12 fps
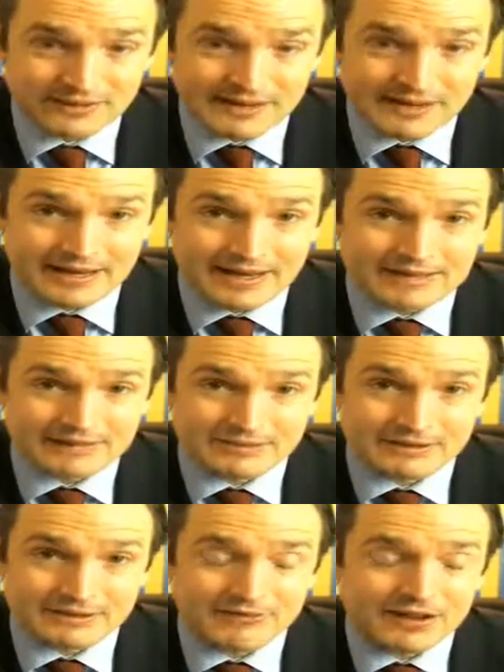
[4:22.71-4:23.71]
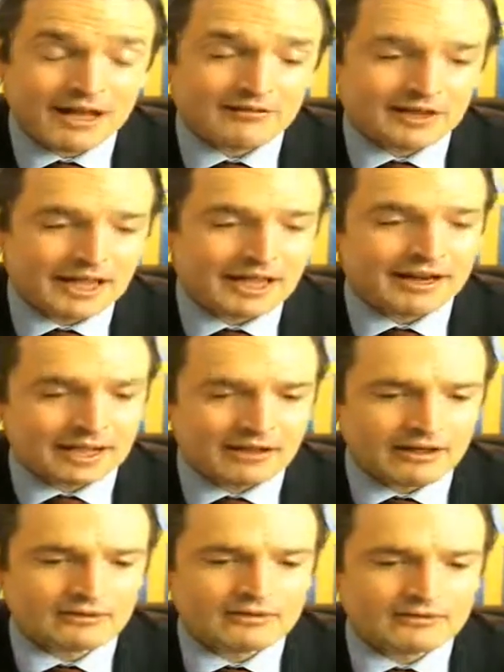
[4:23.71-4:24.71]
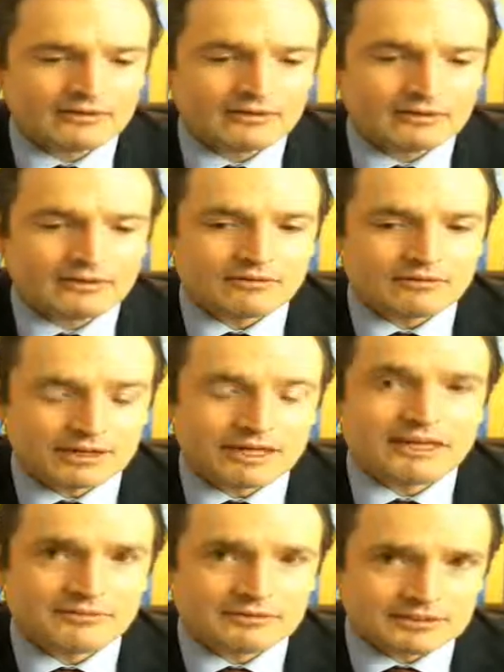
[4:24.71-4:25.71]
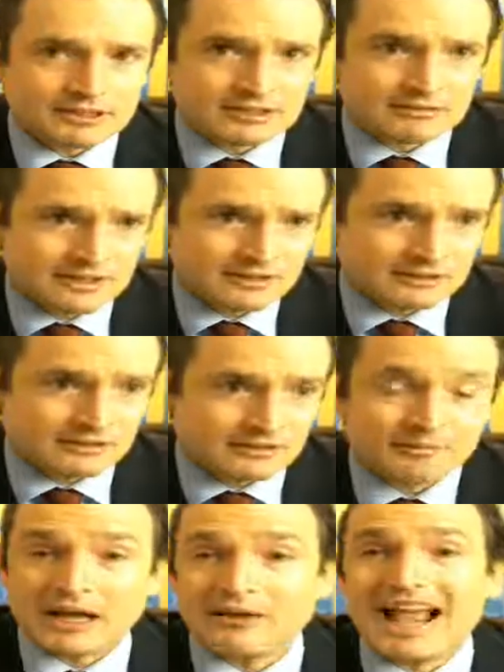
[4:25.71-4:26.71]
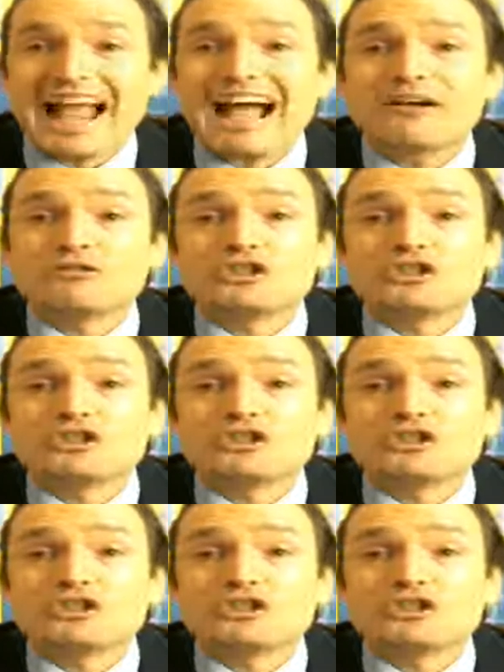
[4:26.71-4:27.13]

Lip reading: And we found that out when it came to sequester, about how